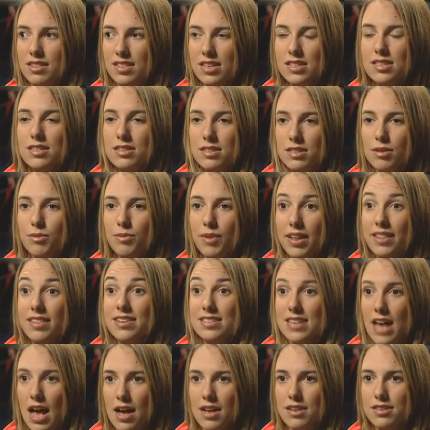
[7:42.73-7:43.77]
this is the way
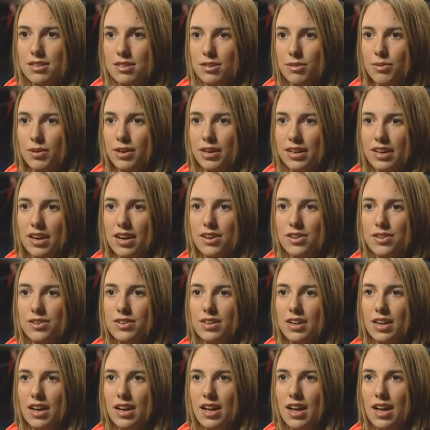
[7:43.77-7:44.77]
this has to work out.